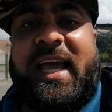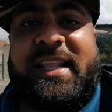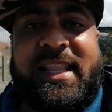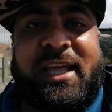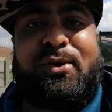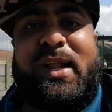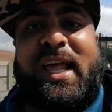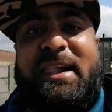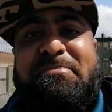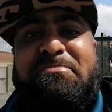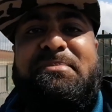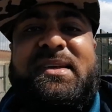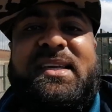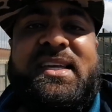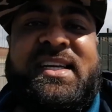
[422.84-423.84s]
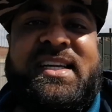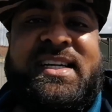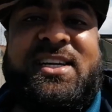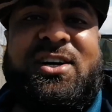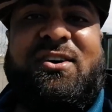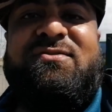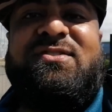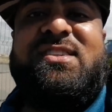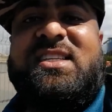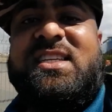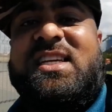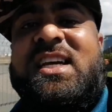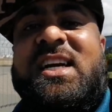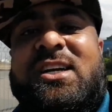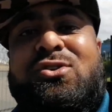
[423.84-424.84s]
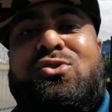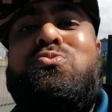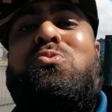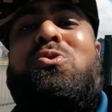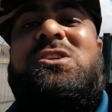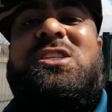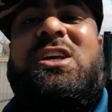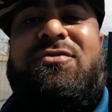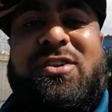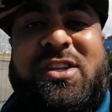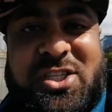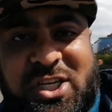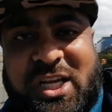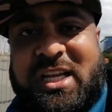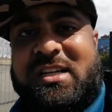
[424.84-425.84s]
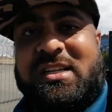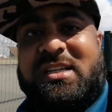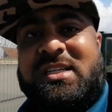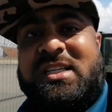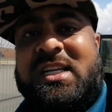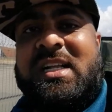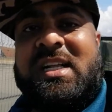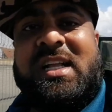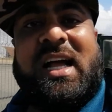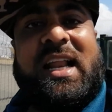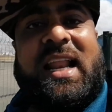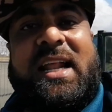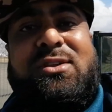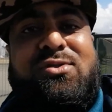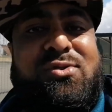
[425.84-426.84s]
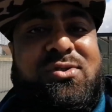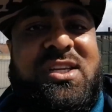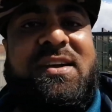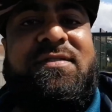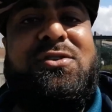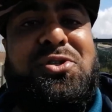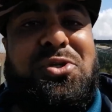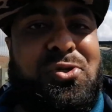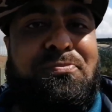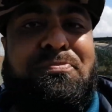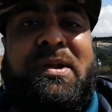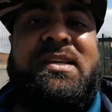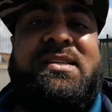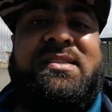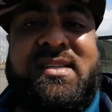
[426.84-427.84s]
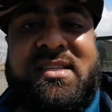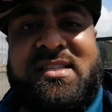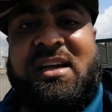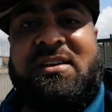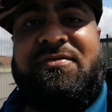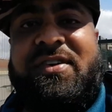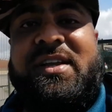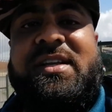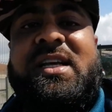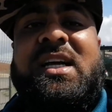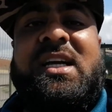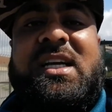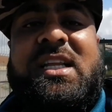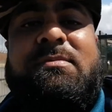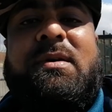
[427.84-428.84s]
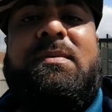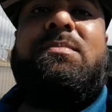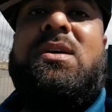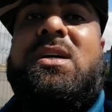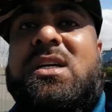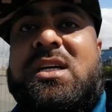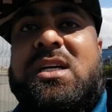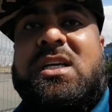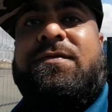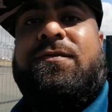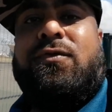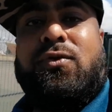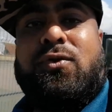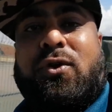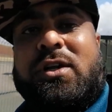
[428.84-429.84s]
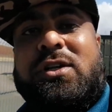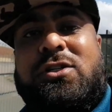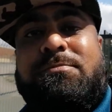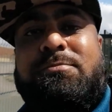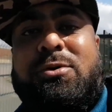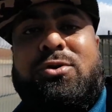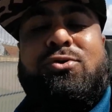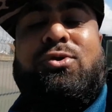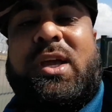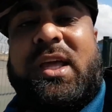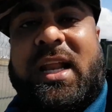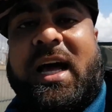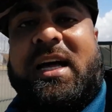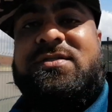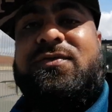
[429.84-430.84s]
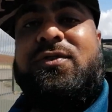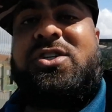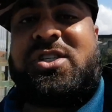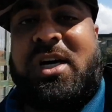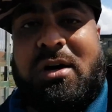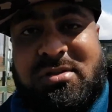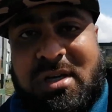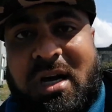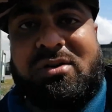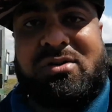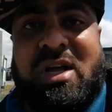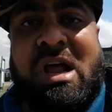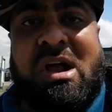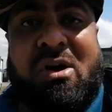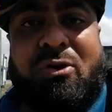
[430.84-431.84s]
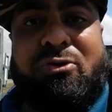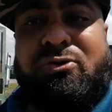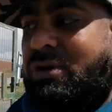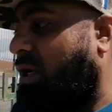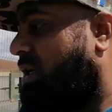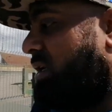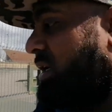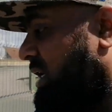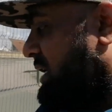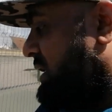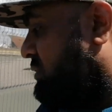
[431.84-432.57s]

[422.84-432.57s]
and that will help me uh, obviously do more stuff on the channel i'd like to travel to new places and stuff and remember if you contribute you can ask for a shout out you can